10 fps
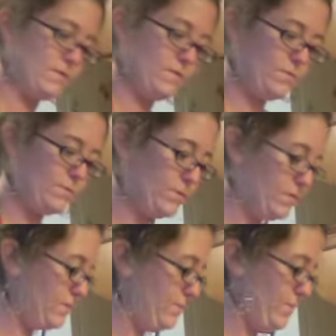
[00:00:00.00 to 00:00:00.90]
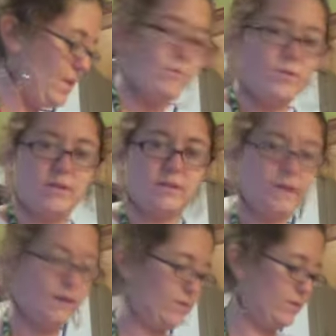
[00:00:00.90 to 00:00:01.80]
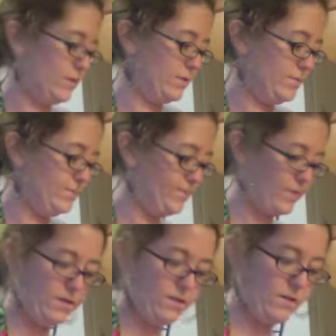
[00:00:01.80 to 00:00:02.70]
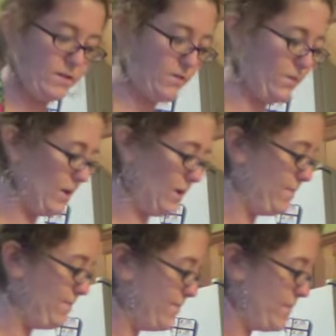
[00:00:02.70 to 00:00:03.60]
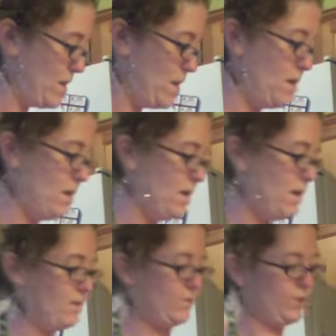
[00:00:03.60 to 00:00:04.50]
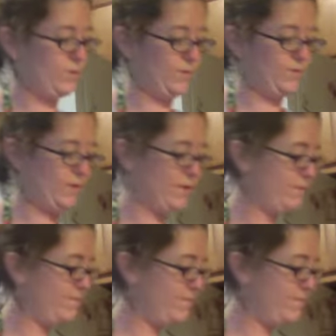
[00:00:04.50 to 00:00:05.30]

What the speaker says: Oops. I'm doing this backwards. That's okay. I'm sure it'll be fine.